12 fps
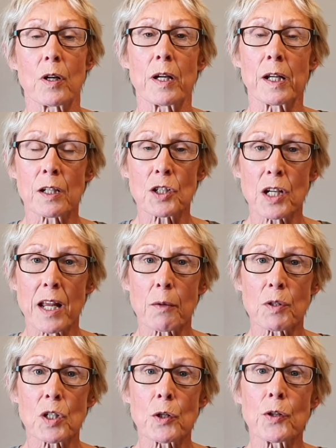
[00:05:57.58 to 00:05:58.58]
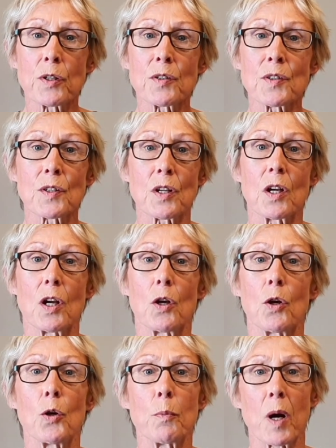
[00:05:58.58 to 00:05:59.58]
English language learners
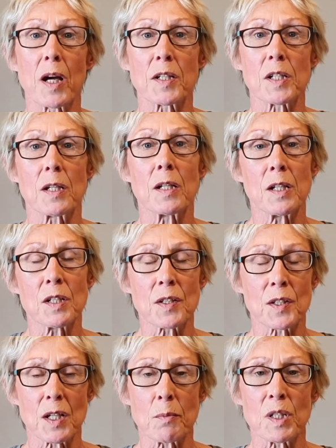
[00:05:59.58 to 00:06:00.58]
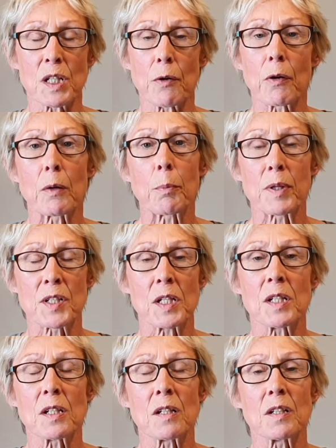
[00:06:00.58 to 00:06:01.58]
who might need to see material
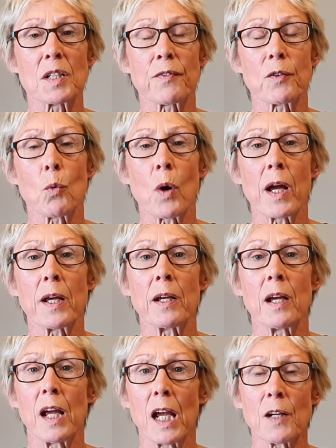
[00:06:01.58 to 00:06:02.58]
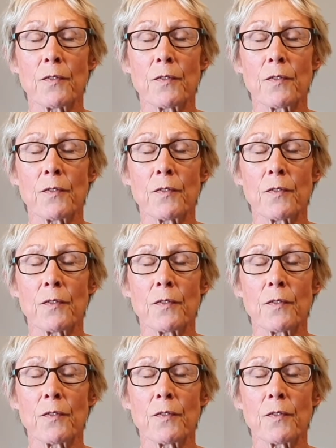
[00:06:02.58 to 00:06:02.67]
presented in a different way, and for